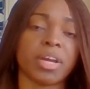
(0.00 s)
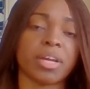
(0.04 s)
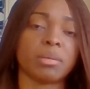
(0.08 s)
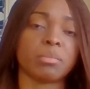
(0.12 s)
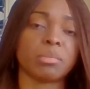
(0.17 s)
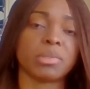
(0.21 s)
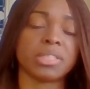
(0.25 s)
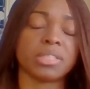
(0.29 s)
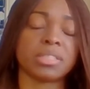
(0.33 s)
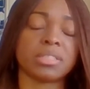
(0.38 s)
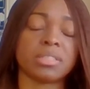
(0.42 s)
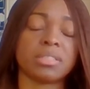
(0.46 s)

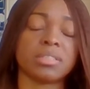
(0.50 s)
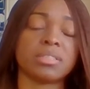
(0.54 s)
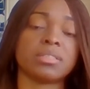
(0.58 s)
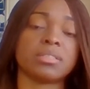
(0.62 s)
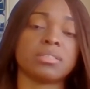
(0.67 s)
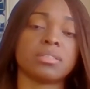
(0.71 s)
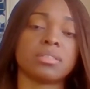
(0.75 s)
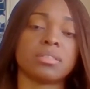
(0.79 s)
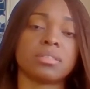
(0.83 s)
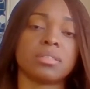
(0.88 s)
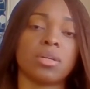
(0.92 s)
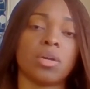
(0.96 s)

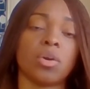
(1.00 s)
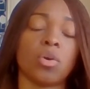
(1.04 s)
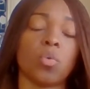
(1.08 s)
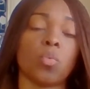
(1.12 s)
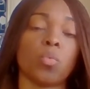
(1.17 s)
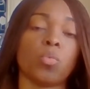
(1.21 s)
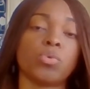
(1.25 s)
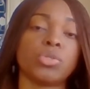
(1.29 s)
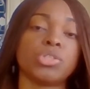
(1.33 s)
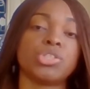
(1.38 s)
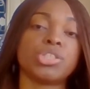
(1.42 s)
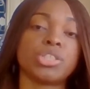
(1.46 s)
ABCs,
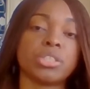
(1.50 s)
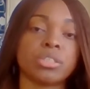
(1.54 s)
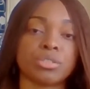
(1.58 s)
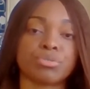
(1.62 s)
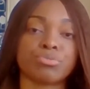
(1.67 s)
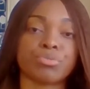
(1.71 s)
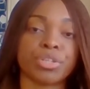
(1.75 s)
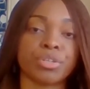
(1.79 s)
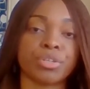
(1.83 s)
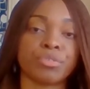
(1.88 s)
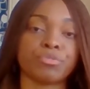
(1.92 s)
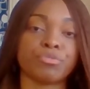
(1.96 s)
which
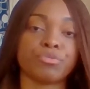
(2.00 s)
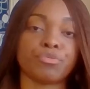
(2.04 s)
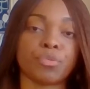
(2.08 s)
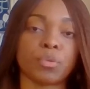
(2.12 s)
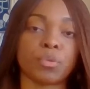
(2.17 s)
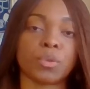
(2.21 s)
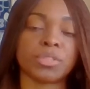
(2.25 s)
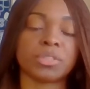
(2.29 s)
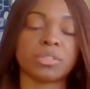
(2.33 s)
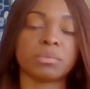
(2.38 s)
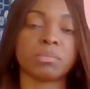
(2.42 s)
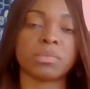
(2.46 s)
is
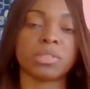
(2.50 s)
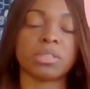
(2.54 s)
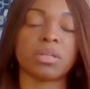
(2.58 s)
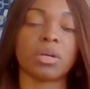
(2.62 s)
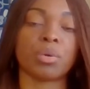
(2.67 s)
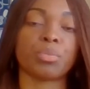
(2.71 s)
reinforcement.